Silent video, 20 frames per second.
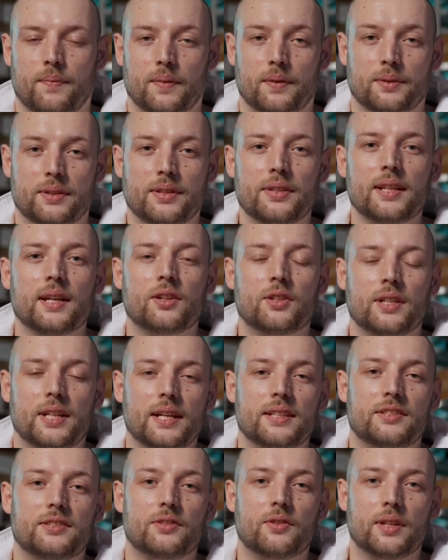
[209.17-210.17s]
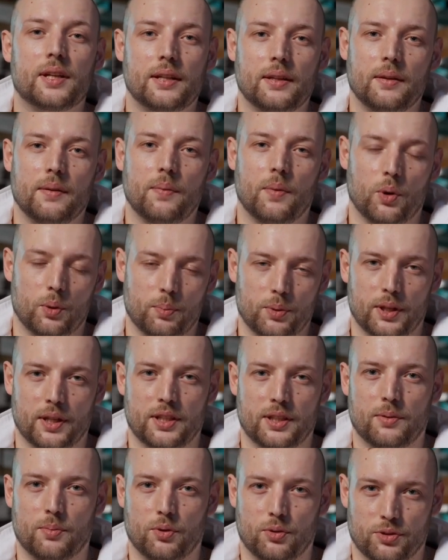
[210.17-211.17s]
The station has 3
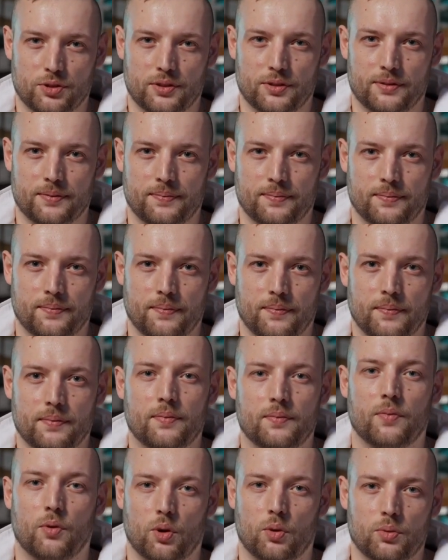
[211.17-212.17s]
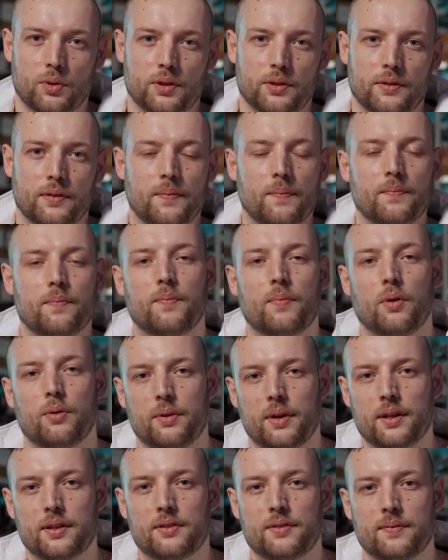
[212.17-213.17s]
operating modes: forward,
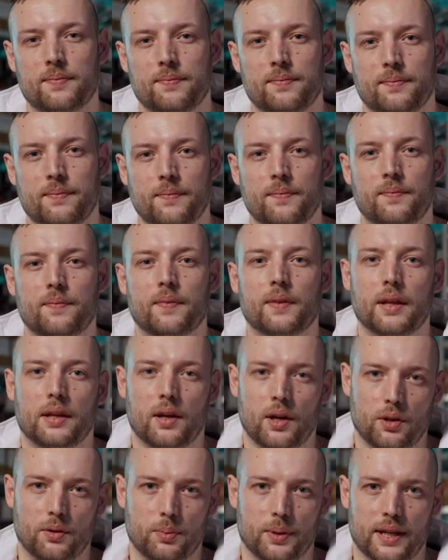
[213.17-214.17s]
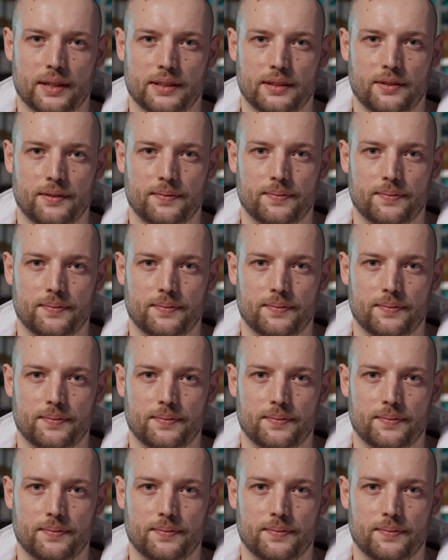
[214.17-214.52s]
reverse, and automatic.